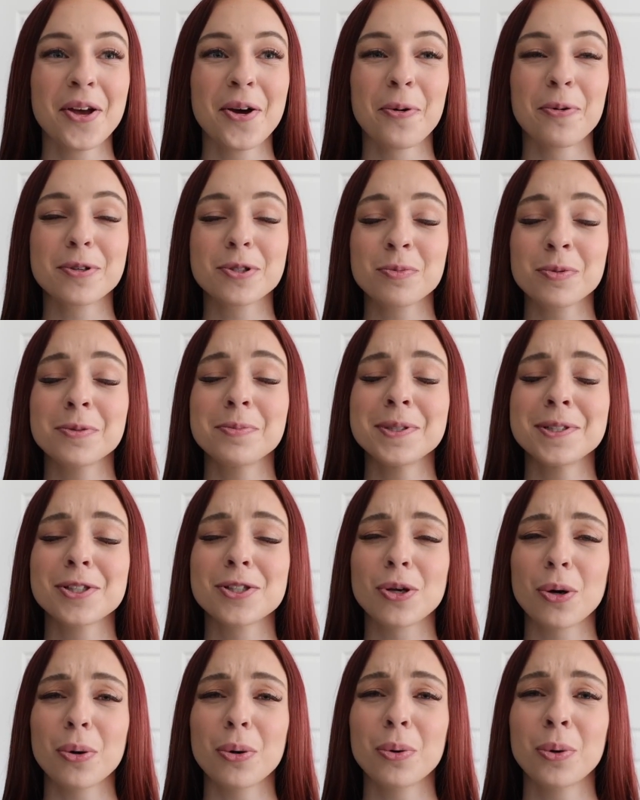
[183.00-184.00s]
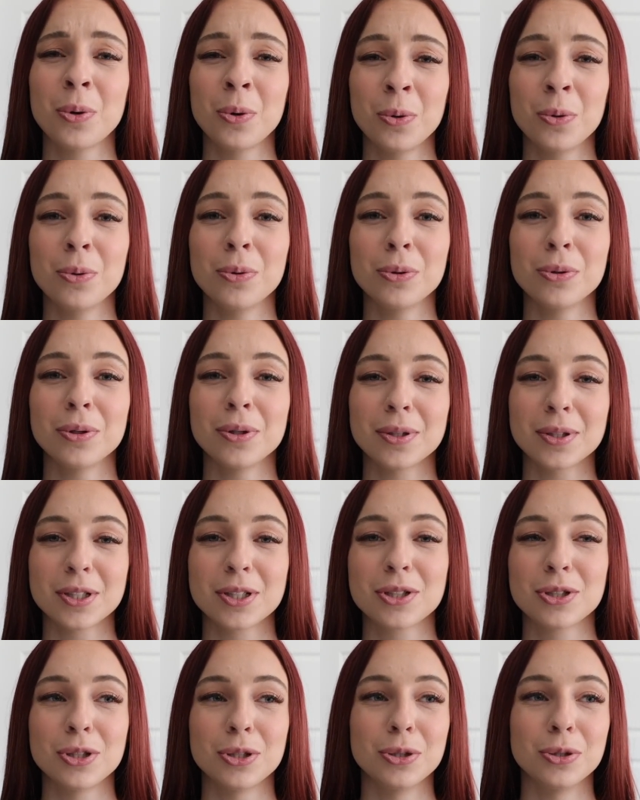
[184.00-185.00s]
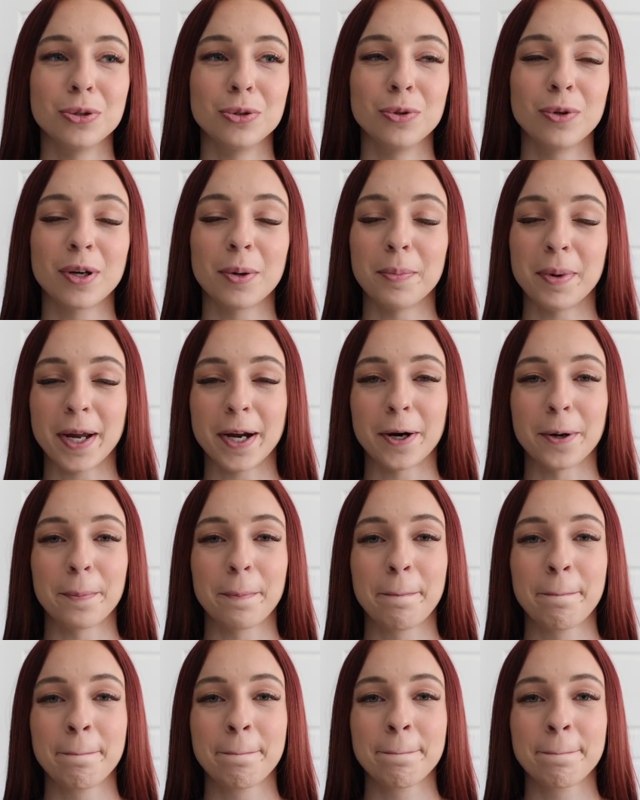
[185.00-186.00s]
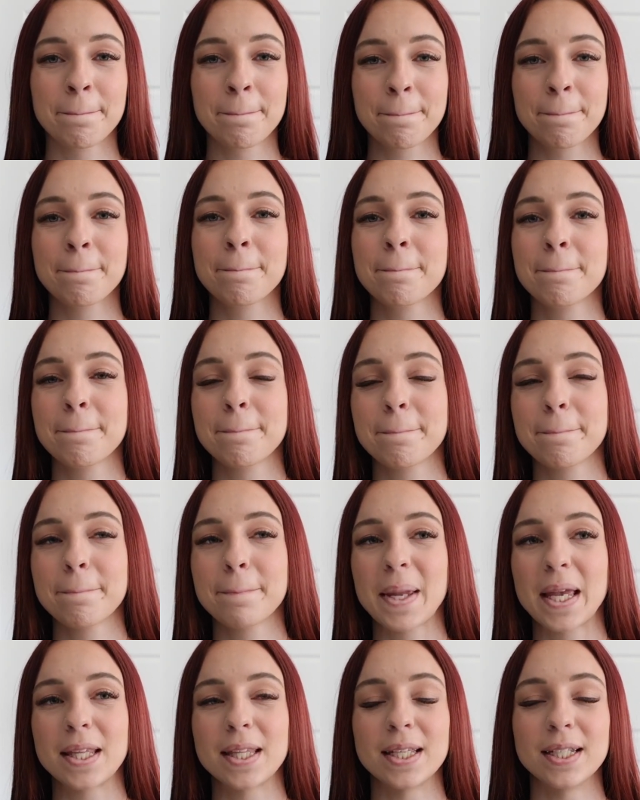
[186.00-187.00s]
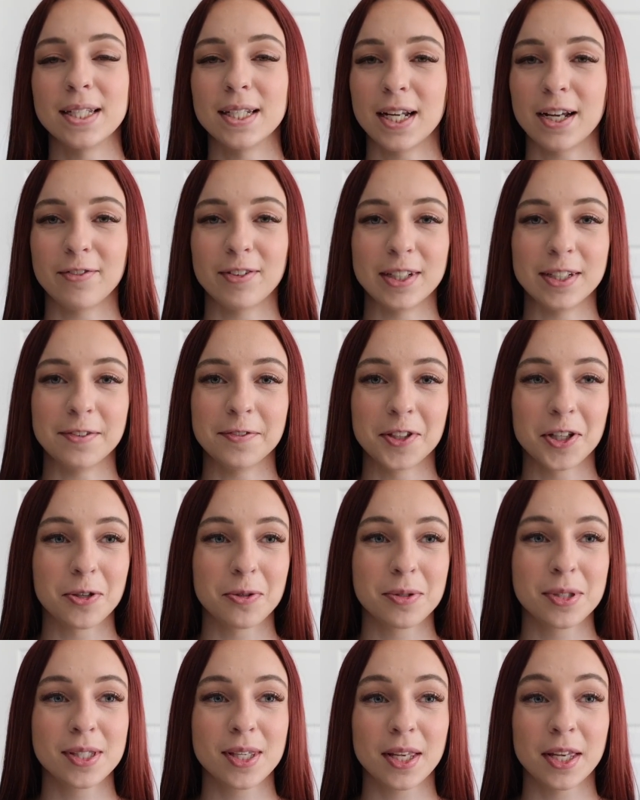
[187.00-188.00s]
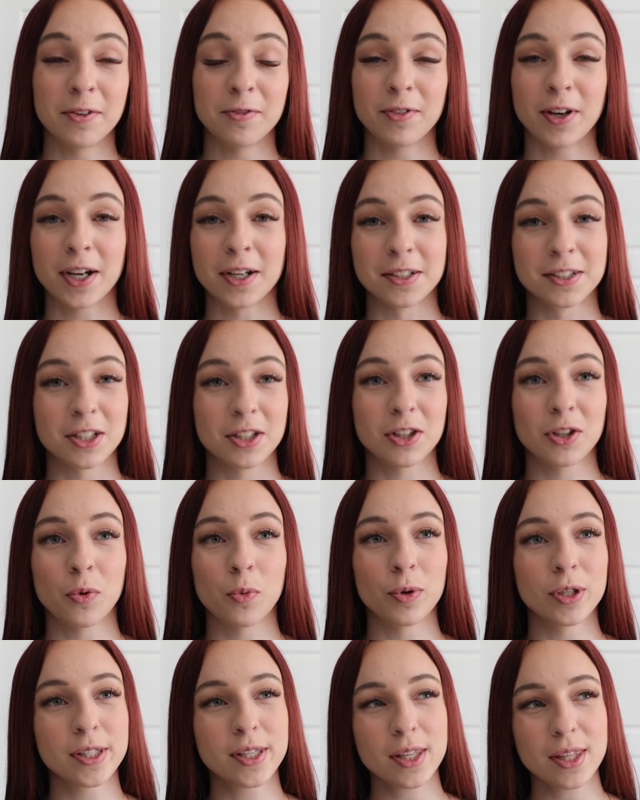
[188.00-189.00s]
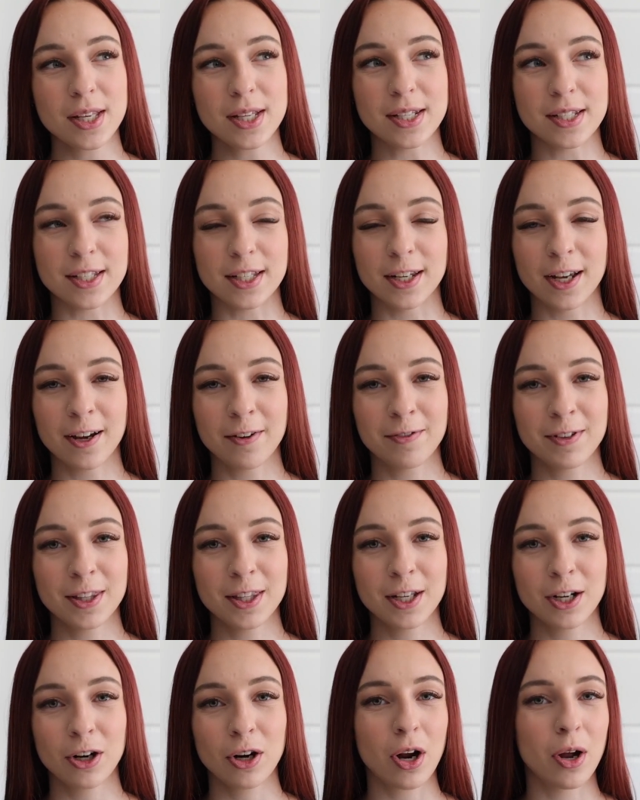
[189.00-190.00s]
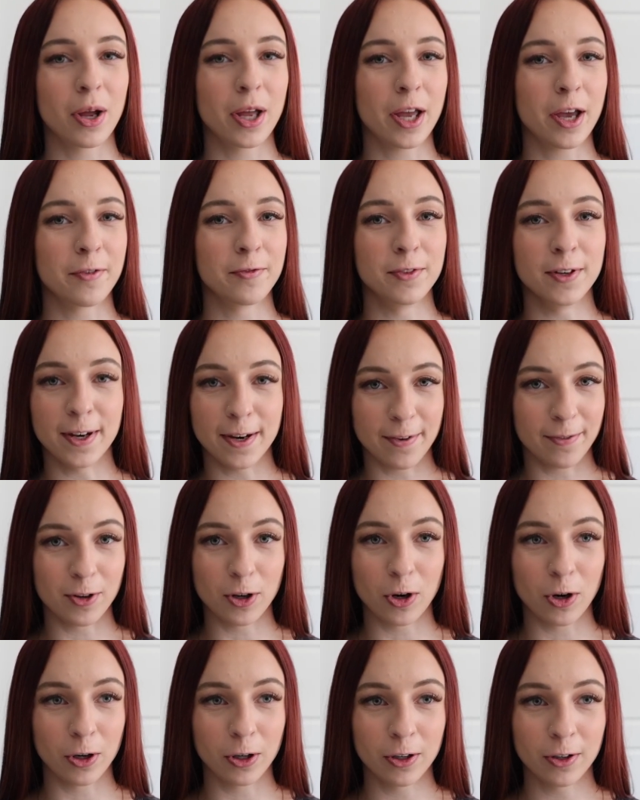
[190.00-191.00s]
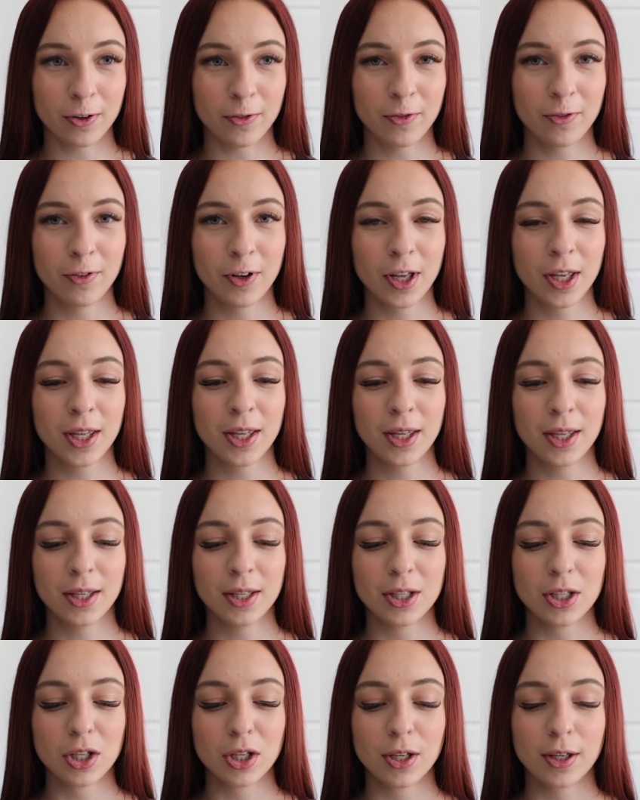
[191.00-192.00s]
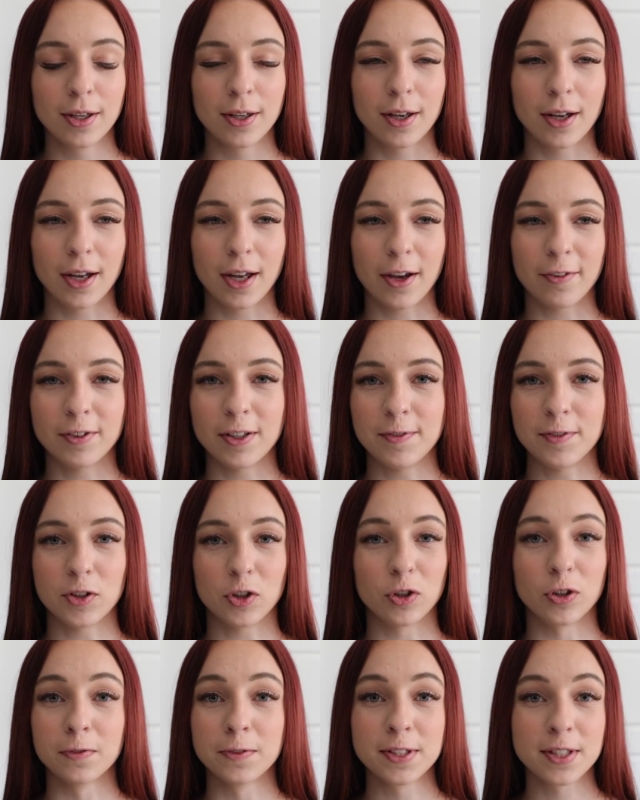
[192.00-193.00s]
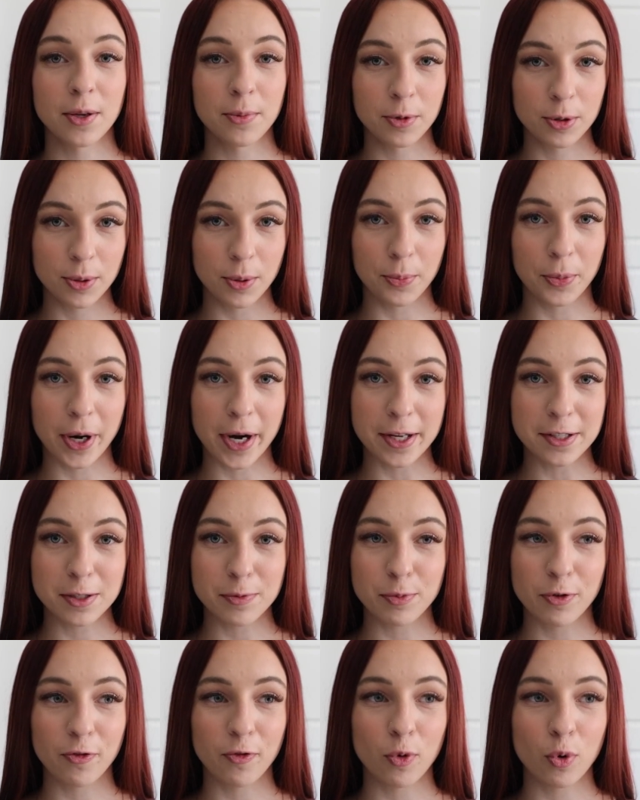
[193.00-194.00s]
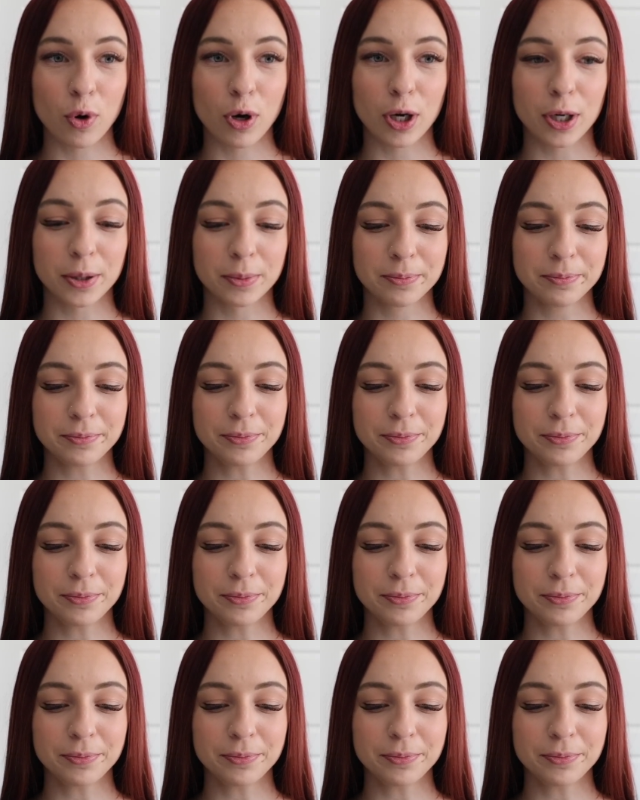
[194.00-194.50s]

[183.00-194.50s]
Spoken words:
which would have been so cool to compare. They didn't have any of those. In fact, the ones that they did have in there, I have never heard of. I haven't even heard of some of the brands before.